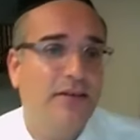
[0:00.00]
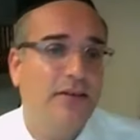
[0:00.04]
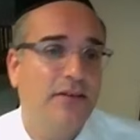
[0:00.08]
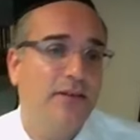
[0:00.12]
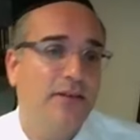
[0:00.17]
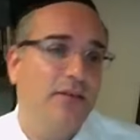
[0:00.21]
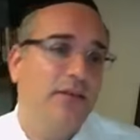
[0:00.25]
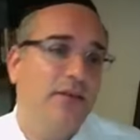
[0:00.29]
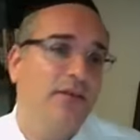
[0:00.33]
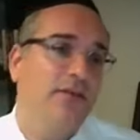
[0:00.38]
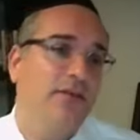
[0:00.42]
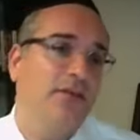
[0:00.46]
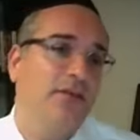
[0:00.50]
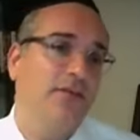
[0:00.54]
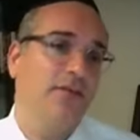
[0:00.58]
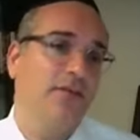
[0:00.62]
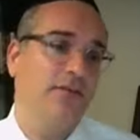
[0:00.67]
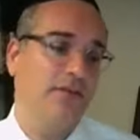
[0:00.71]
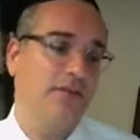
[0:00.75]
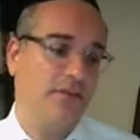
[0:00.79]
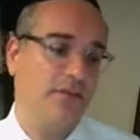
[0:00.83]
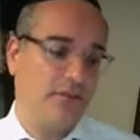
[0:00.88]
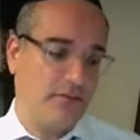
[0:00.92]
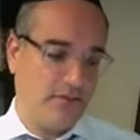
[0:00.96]

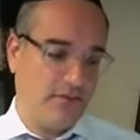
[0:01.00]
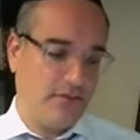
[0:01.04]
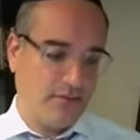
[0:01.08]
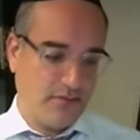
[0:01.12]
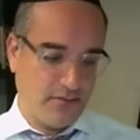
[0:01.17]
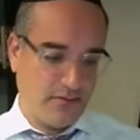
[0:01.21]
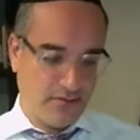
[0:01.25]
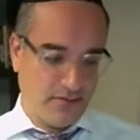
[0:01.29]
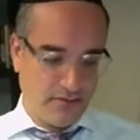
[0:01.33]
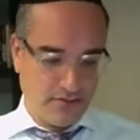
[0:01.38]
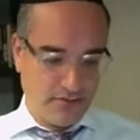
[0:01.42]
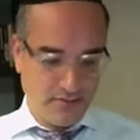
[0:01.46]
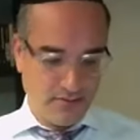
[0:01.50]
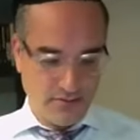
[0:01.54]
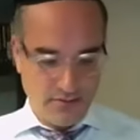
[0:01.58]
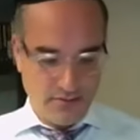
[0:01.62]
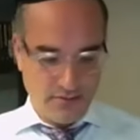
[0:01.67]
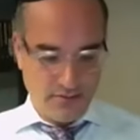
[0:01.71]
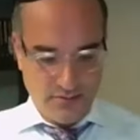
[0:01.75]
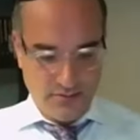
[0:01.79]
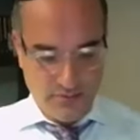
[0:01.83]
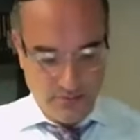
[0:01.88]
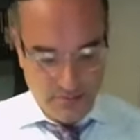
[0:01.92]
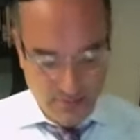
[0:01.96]

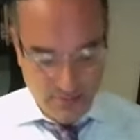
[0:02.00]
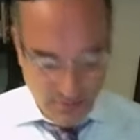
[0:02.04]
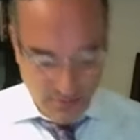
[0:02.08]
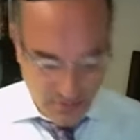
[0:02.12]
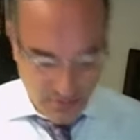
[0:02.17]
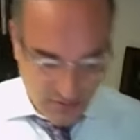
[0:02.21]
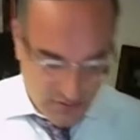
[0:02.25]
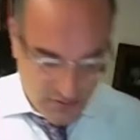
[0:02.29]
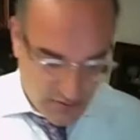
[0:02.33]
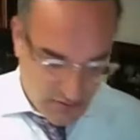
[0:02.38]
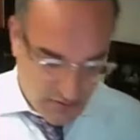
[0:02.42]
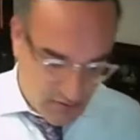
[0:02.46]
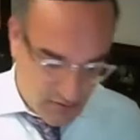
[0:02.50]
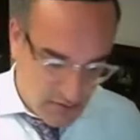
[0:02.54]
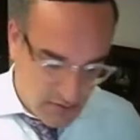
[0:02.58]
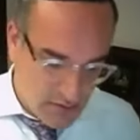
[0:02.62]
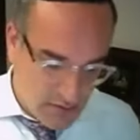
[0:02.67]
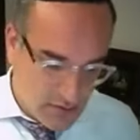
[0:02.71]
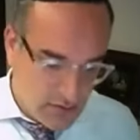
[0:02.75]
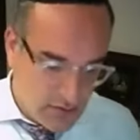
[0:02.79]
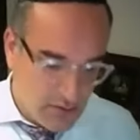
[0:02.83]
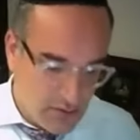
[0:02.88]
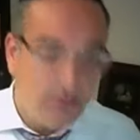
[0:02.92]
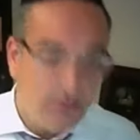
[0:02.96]

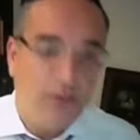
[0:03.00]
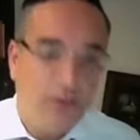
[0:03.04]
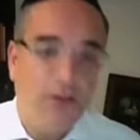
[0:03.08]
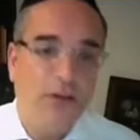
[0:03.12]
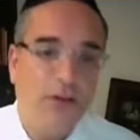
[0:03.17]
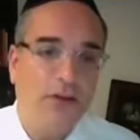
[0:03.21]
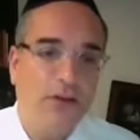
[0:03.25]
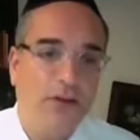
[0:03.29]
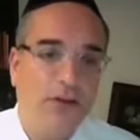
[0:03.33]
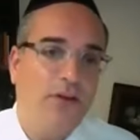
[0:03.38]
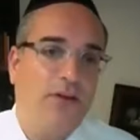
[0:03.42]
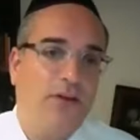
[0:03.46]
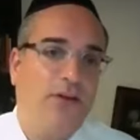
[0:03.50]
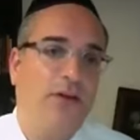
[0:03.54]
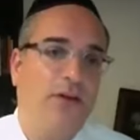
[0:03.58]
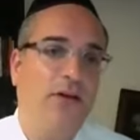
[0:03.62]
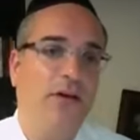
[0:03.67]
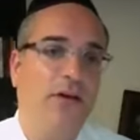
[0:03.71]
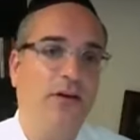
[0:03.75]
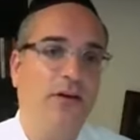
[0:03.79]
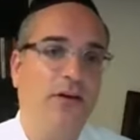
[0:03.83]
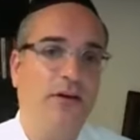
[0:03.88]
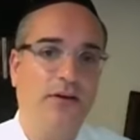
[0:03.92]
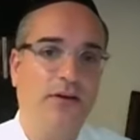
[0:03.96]

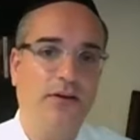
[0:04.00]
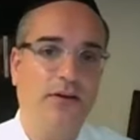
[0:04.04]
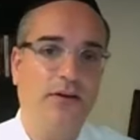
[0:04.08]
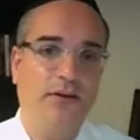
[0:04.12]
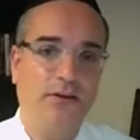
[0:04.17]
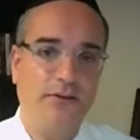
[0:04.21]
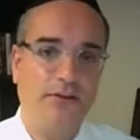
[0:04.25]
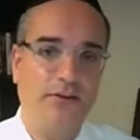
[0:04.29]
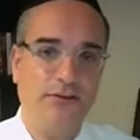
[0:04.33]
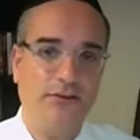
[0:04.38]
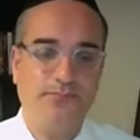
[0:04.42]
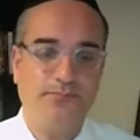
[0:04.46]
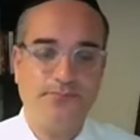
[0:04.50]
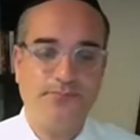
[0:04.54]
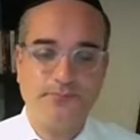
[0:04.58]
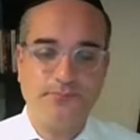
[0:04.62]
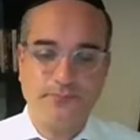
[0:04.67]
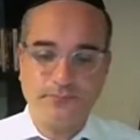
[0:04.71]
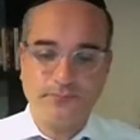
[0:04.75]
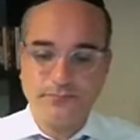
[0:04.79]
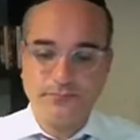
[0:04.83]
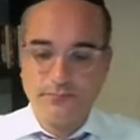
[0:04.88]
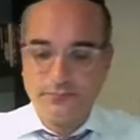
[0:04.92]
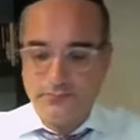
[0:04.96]

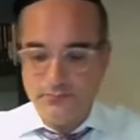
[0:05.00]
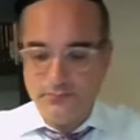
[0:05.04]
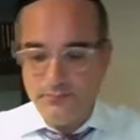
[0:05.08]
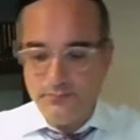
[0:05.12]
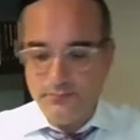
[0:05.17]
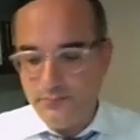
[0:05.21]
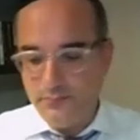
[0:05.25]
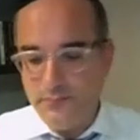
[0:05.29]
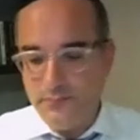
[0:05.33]
(no one is talking)